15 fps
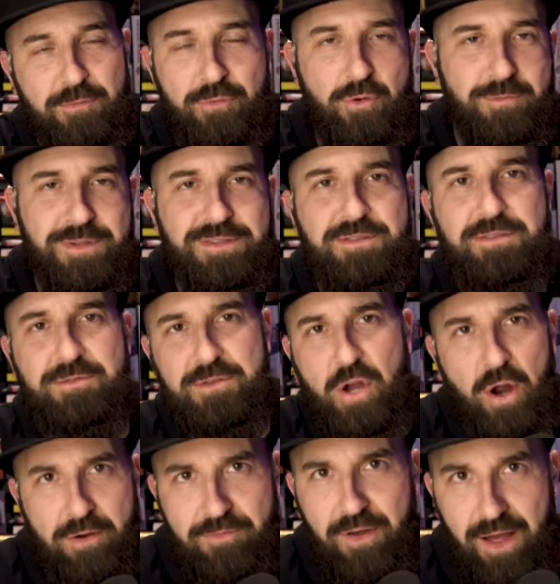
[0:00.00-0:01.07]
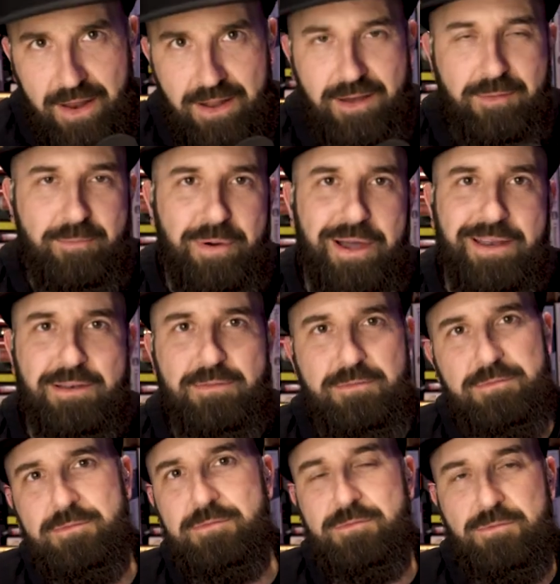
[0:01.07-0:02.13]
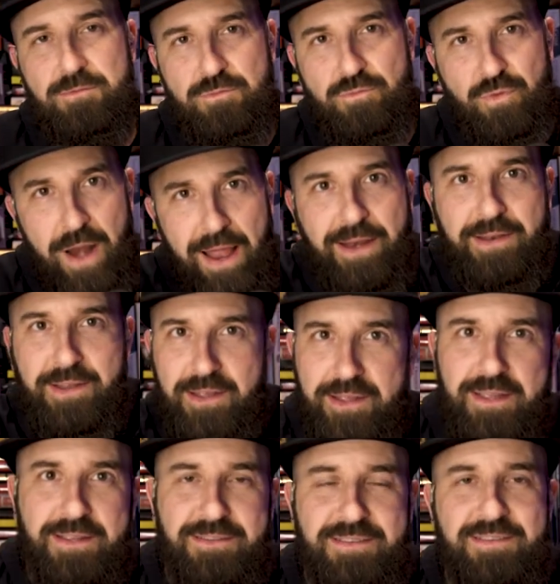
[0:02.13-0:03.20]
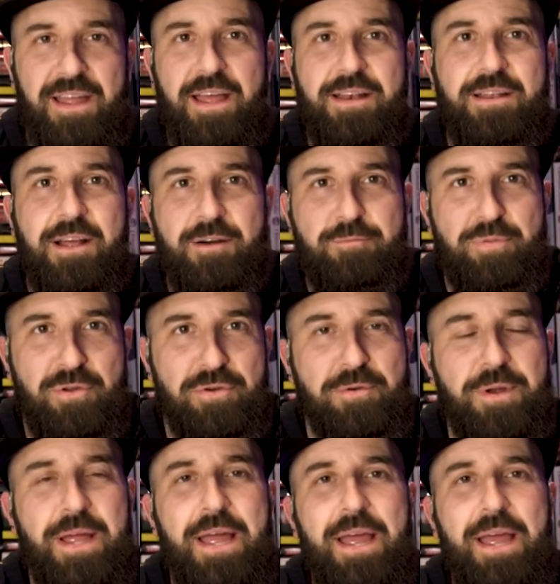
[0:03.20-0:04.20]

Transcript: Vroom is Carvana, but red instead of blue.